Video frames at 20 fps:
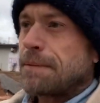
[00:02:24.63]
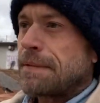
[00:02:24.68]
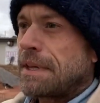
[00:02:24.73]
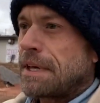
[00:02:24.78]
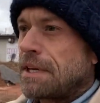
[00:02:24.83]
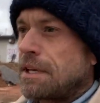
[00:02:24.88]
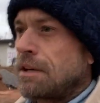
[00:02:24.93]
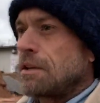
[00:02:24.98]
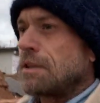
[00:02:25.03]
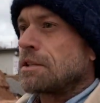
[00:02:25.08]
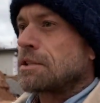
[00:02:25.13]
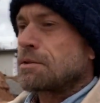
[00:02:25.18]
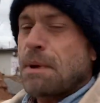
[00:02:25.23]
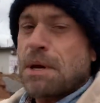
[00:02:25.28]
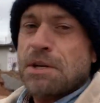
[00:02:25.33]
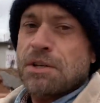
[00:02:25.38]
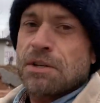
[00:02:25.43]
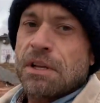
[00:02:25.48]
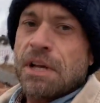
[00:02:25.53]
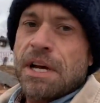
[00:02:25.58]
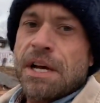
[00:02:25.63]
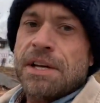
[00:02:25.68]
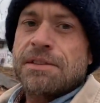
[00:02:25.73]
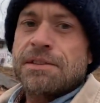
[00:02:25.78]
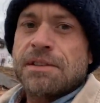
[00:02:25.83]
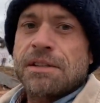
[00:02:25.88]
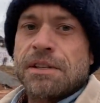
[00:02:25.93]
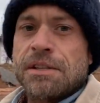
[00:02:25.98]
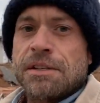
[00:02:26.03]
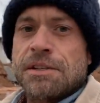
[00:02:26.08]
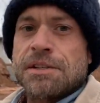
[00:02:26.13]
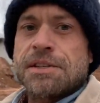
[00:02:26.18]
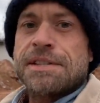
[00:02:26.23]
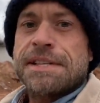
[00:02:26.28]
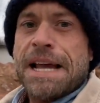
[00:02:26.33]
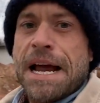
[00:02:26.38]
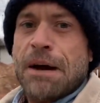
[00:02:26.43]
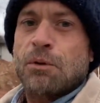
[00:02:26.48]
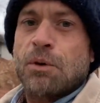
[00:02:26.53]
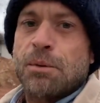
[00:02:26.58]
They specialize in
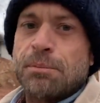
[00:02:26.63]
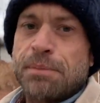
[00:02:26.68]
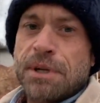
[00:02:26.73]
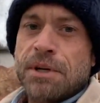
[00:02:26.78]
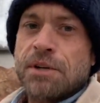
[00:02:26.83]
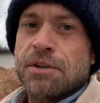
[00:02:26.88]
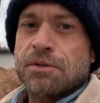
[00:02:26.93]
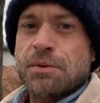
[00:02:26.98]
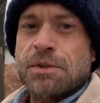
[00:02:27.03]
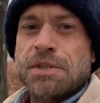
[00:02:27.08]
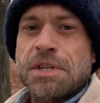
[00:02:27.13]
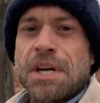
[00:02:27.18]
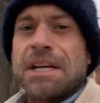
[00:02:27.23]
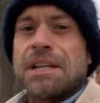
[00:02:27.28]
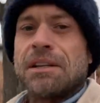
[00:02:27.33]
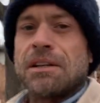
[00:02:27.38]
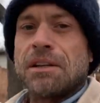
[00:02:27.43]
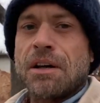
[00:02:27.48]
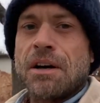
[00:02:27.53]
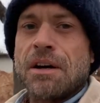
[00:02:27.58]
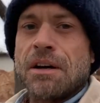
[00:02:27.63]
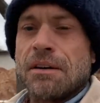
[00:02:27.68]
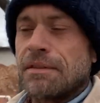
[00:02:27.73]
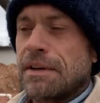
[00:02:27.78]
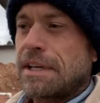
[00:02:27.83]
sour beers, which I love.